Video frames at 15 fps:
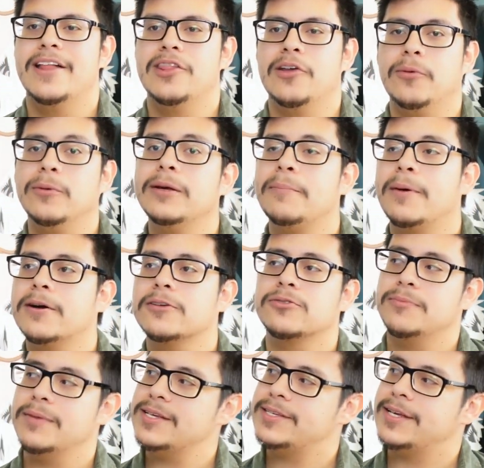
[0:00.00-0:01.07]
The only parts
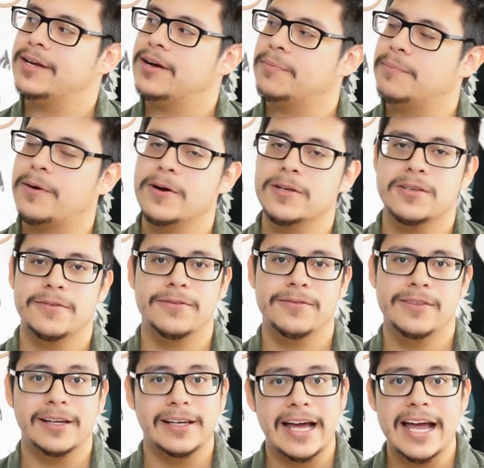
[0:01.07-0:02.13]
we're missing are parts of
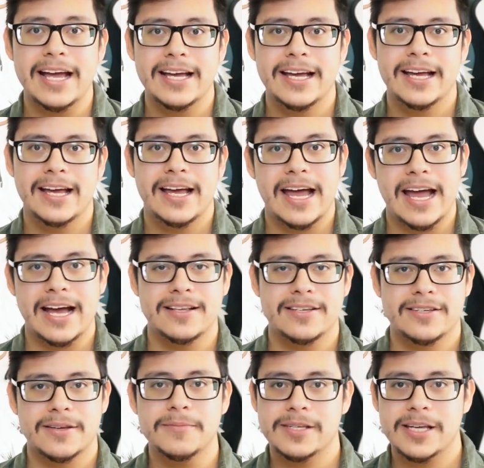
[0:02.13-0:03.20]
the leg and
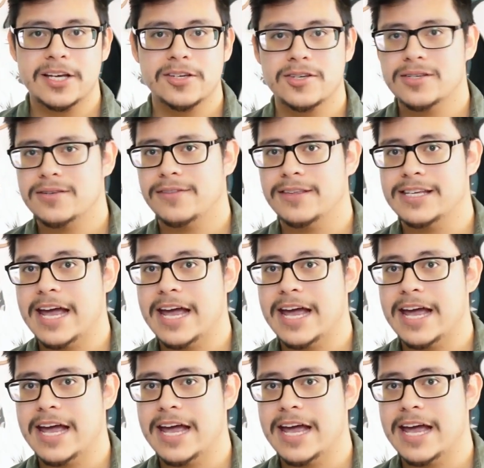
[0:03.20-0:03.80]
some sections of the